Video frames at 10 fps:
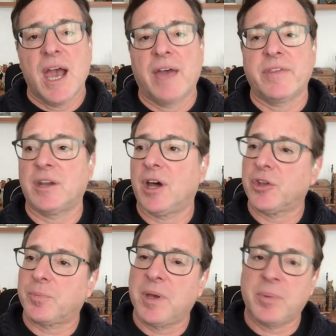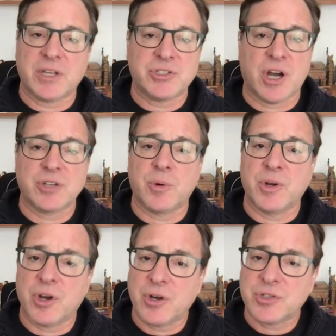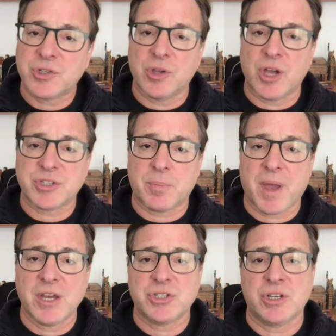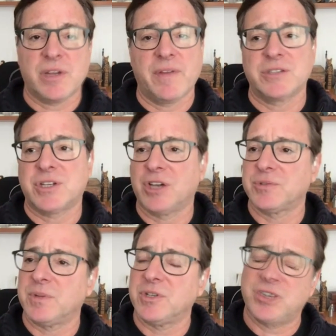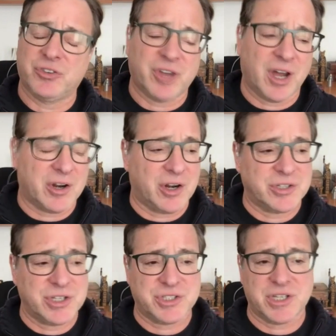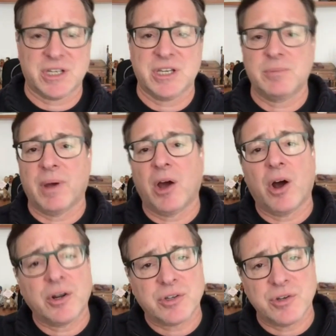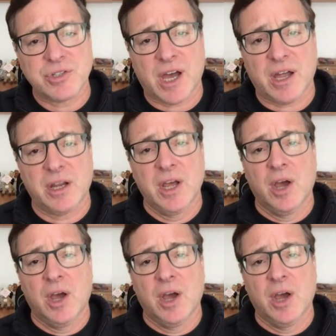And then other people I talk to, a nurse who lost a patient and then tells me she's got an autistic kid. My heart goes out.